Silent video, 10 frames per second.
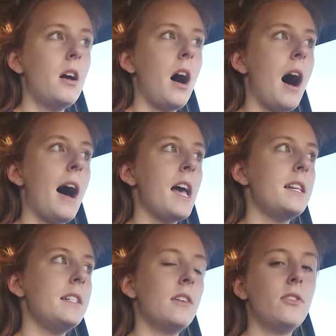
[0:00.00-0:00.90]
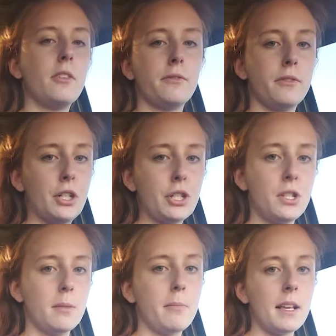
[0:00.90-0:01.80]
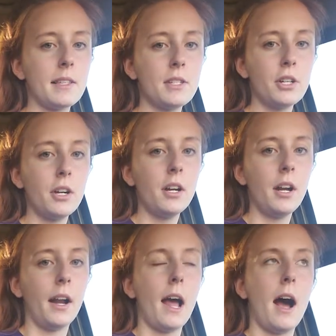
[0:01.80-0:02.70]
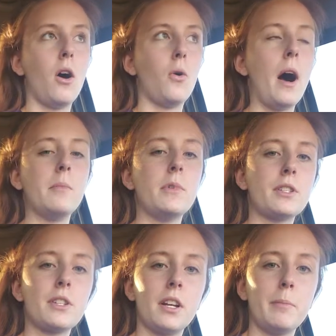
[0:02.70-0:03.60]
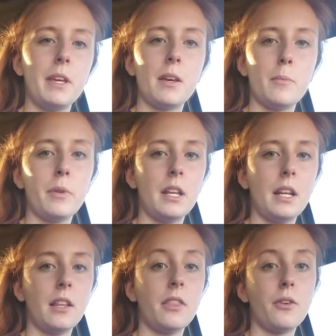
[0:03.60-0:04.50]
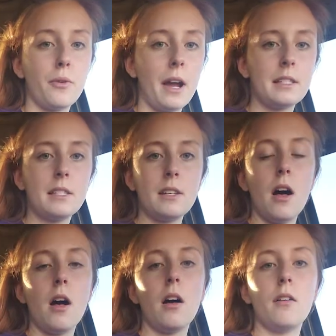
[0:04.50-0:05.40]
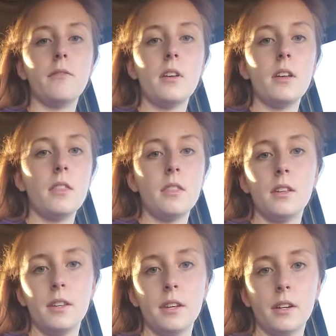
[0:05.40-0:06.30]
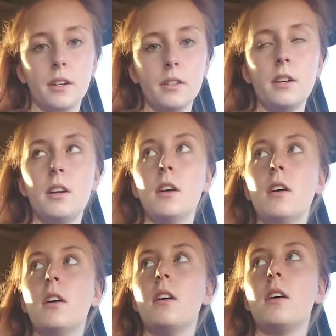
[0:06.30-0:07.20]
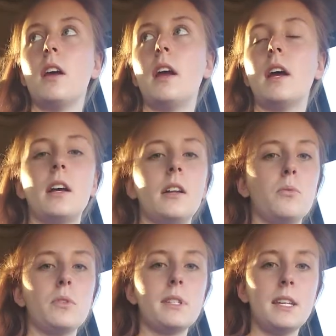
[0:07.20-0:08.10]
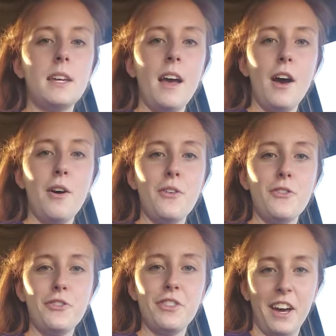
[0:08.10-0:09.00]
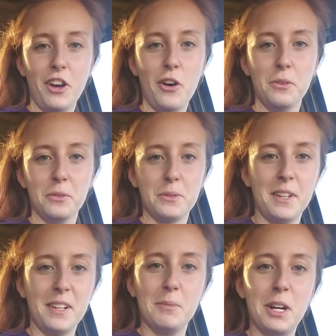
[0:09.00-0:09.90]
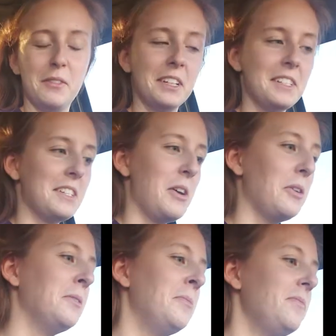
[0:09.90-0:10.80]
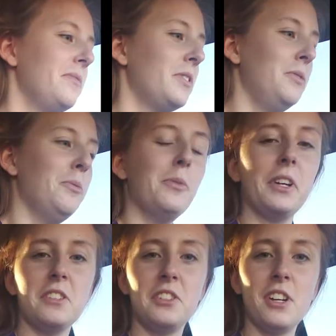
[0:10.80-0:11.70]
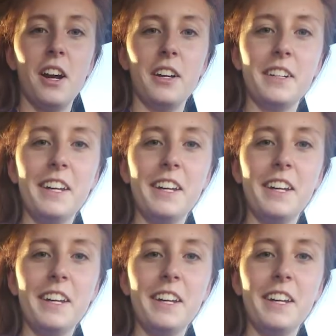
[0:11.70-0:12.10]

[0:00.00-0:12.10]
I did the first semester, and now I'm just going to be completing the rest of the year, and we'll see how that goes while I'm driving. So we're going to start.